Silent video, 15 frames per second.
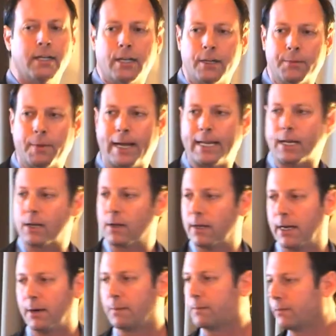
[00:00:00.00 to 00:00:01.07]
could
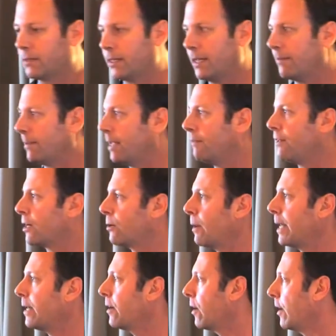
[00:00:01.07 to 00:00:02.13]
give their
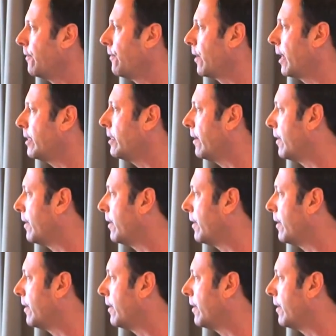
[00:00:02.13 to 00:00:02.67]
credit card for less